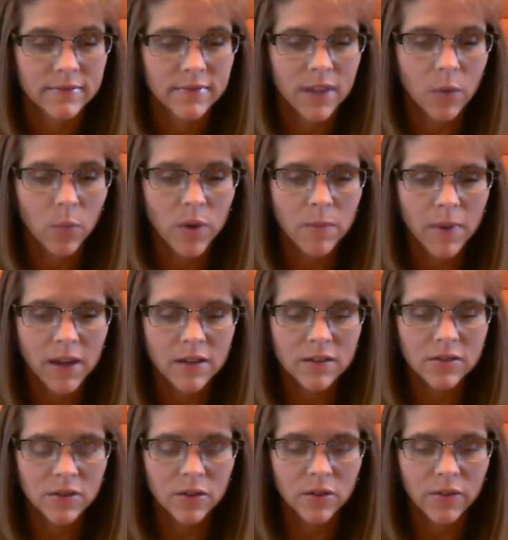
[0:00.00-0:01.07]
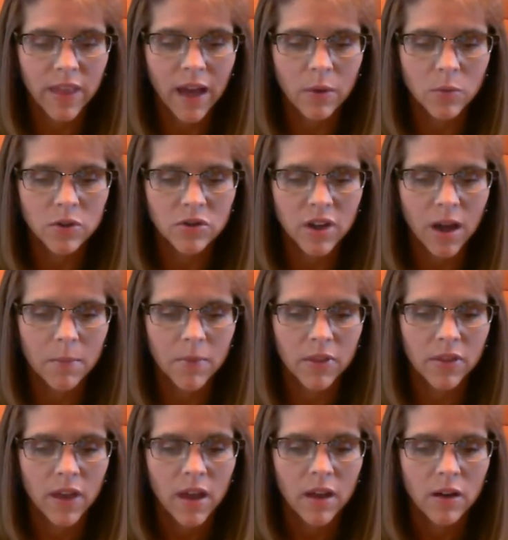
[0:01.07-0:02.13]
that we may discern that which cometh,
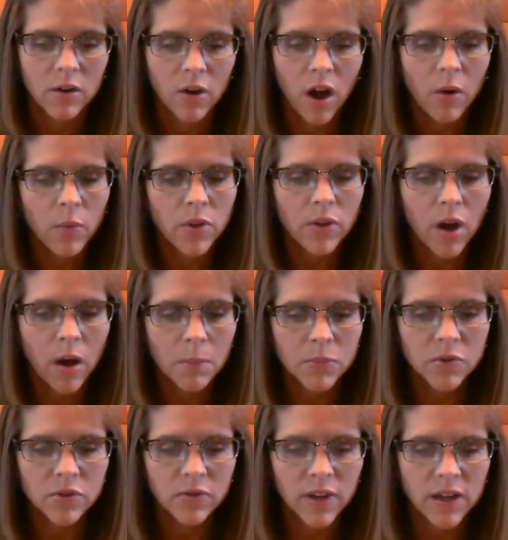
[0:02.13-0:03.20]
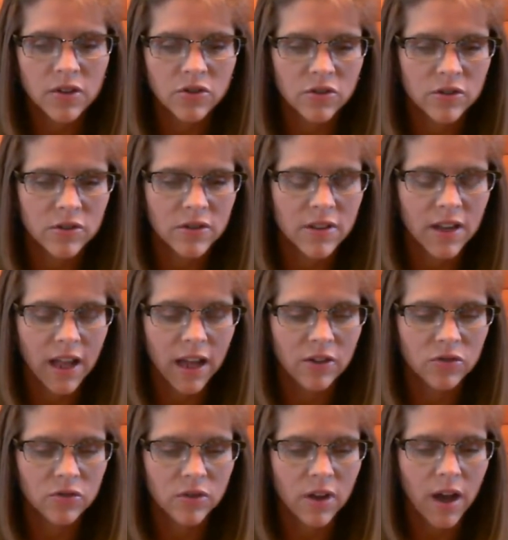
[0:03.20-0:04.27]
not with observation to the
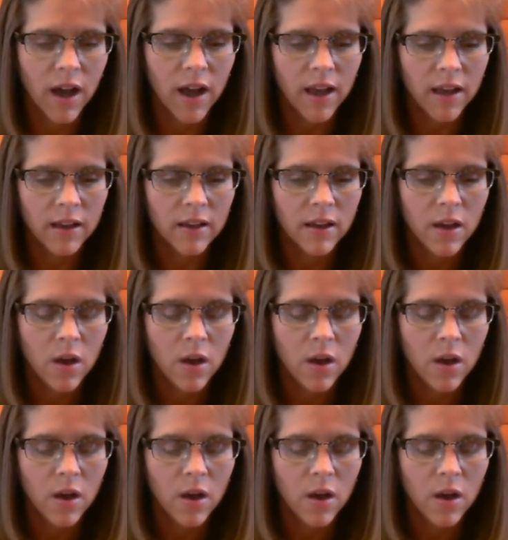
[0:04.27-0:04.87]
natural eye.